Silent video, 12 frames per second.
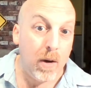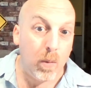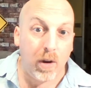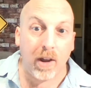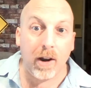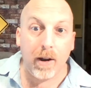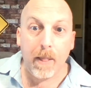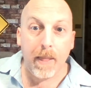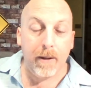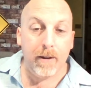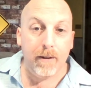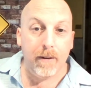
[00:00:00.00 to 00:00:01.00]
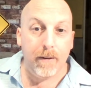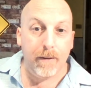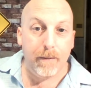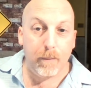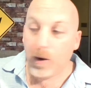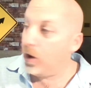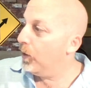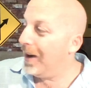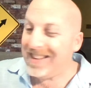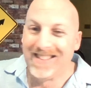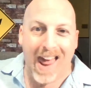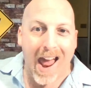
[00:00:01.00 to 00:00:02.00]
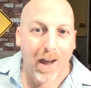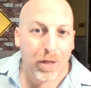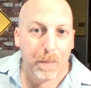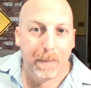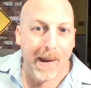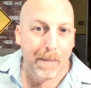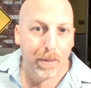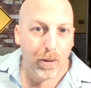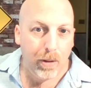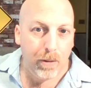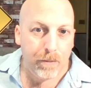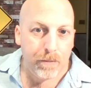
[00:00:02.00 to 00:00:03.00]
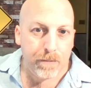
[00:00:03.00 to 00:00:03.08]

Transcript: We're going to attack the people